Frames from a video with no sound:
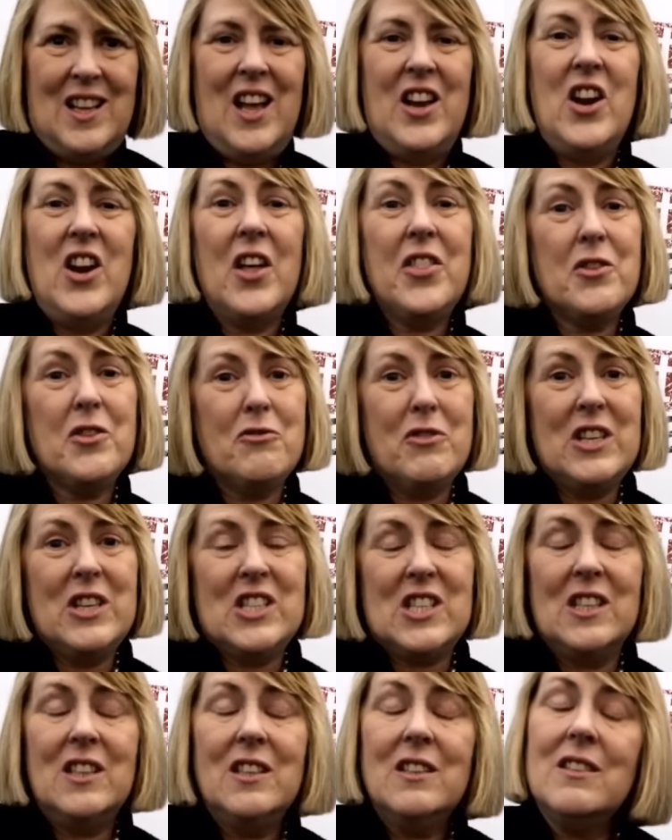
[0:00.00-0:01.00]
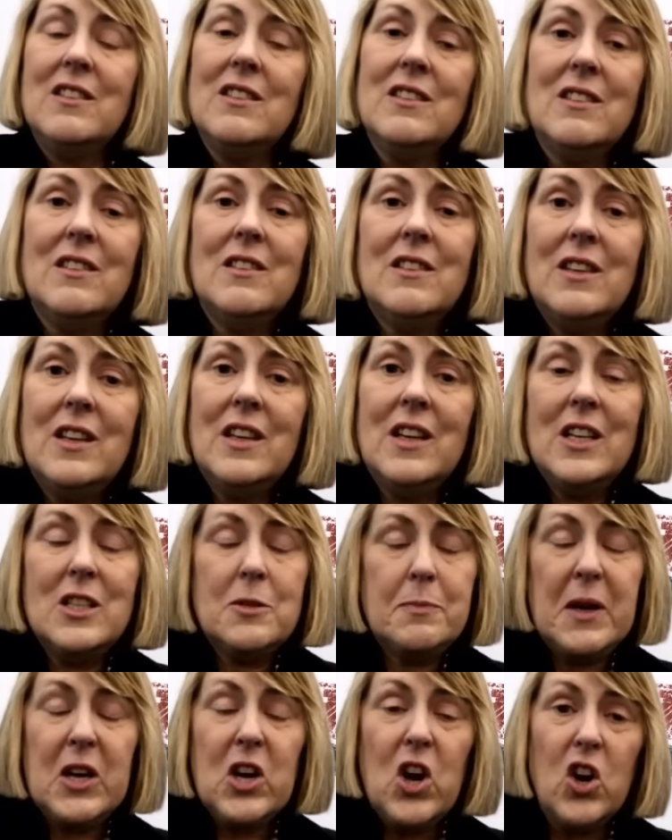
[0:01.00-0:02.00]
Another reason
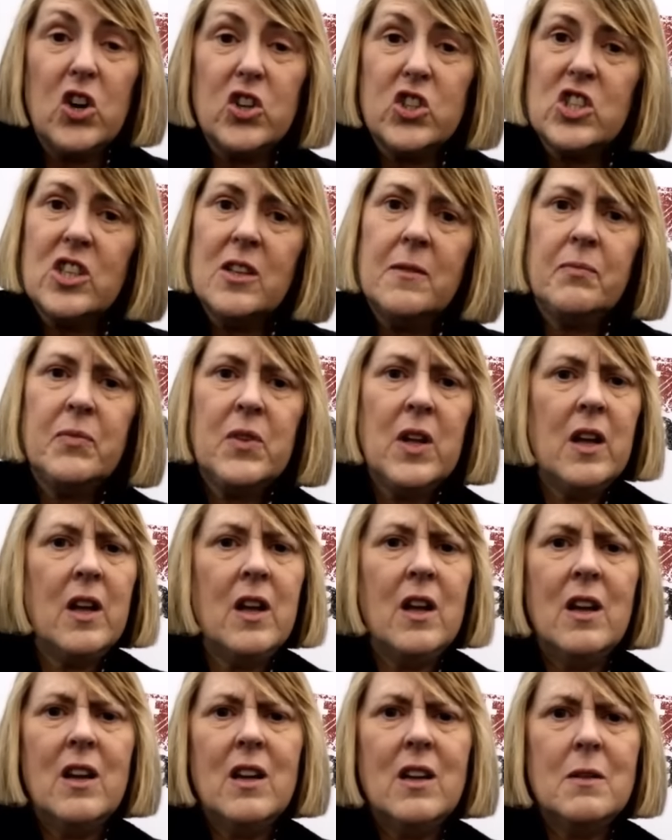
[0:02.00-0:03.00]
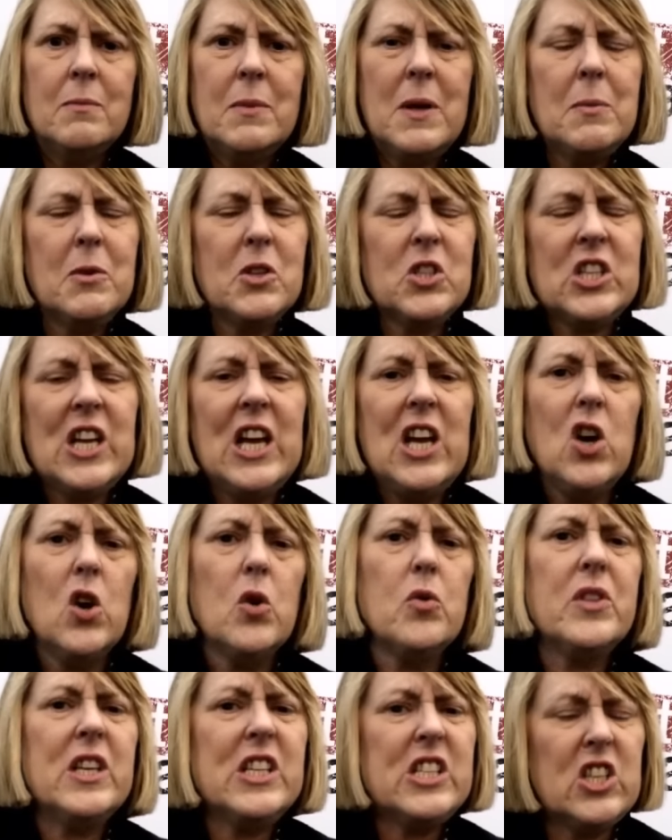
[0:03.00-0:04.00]
is because people say,
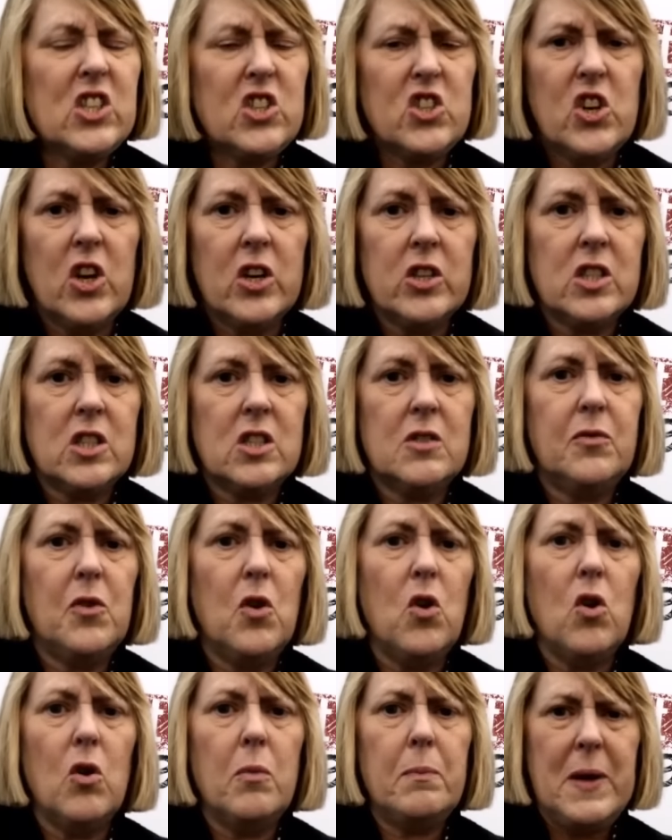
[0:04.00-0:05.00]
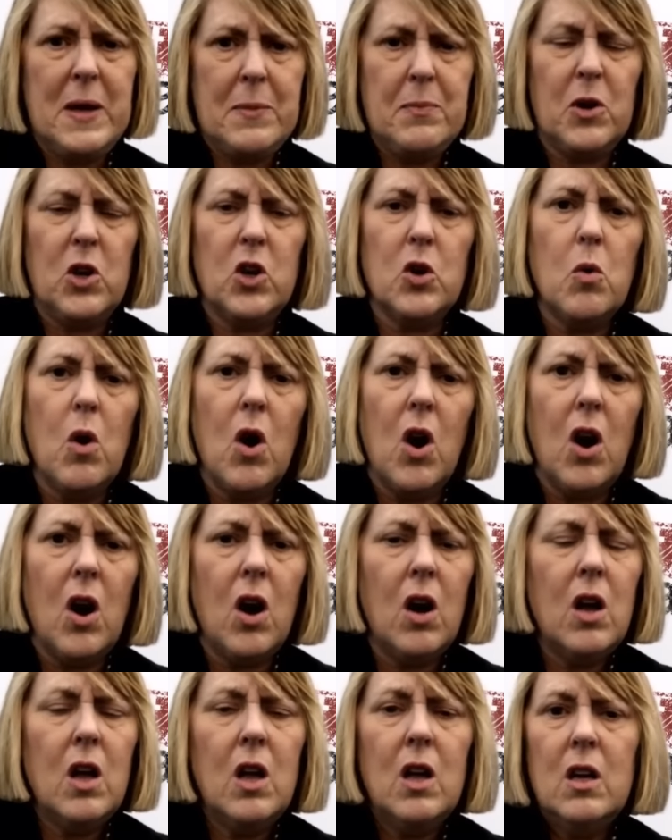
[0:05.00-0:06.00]
oh, this is just for people who
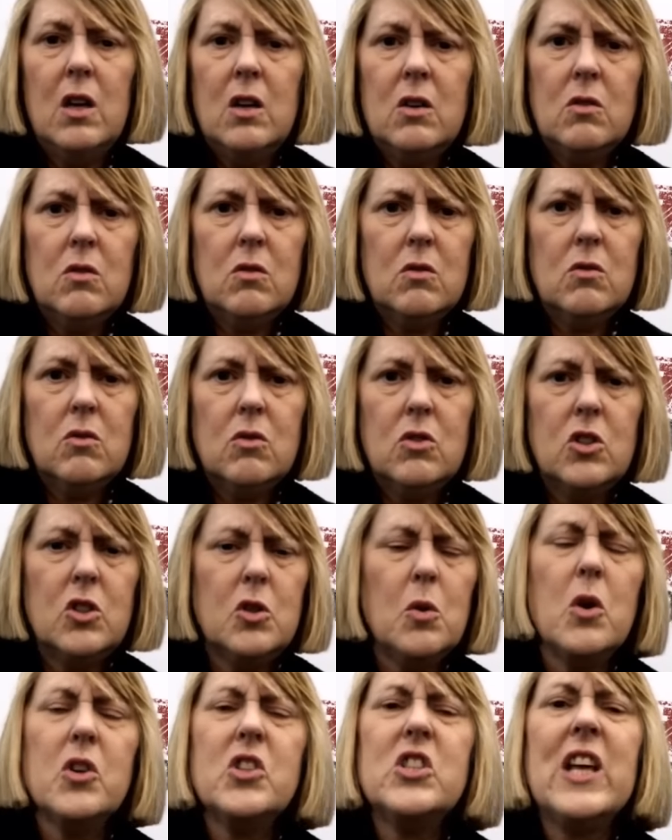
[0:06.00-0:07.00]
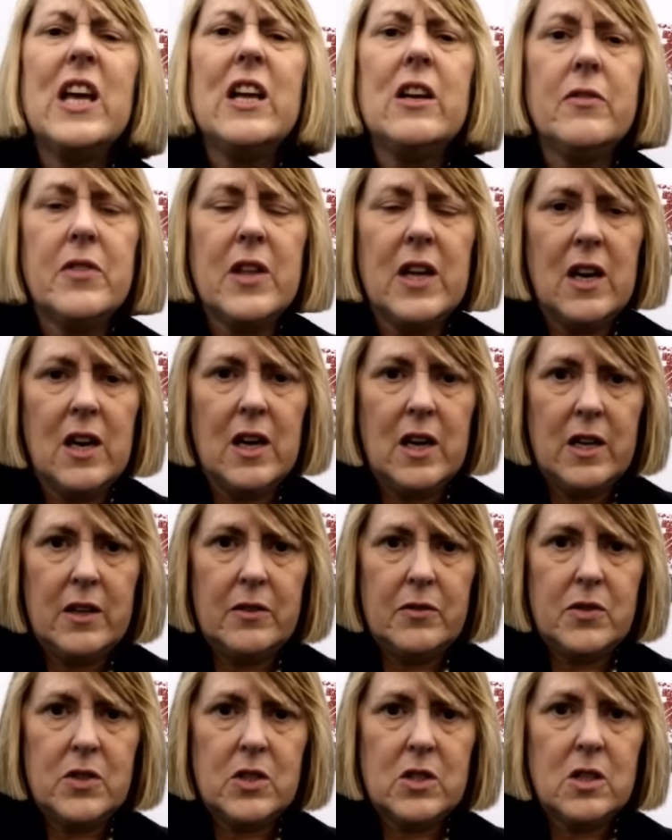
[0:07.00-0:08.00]
are towards the end of their
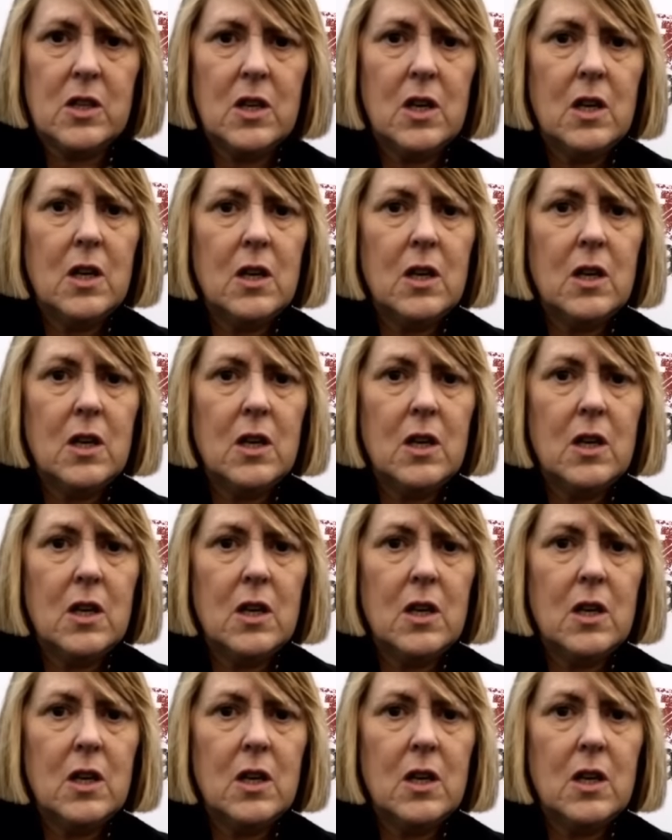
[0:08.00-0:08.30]
lives.